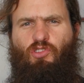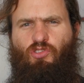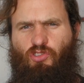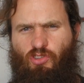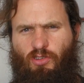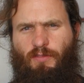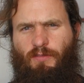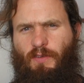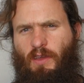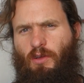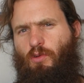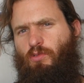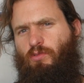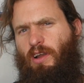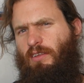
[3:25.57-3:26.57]
should
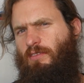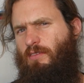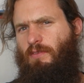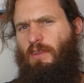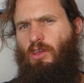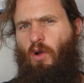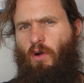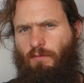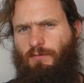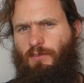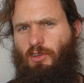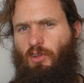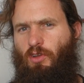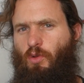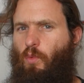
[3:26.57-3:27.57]
feel relatively
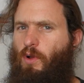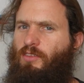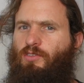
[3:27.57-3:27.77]
confident when